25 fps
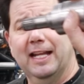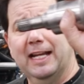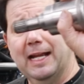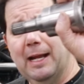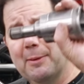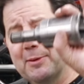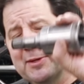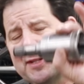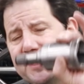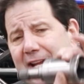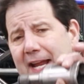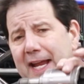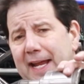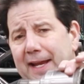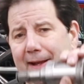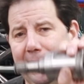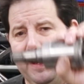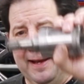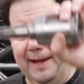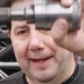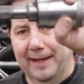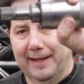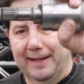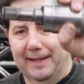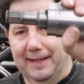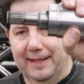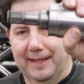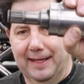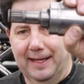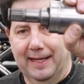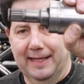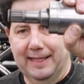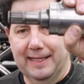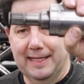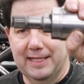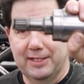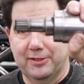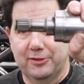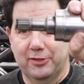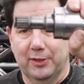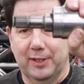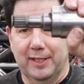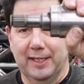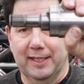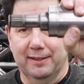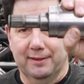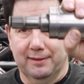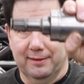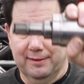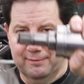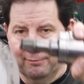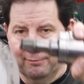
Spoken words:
Like I was saying, I need to get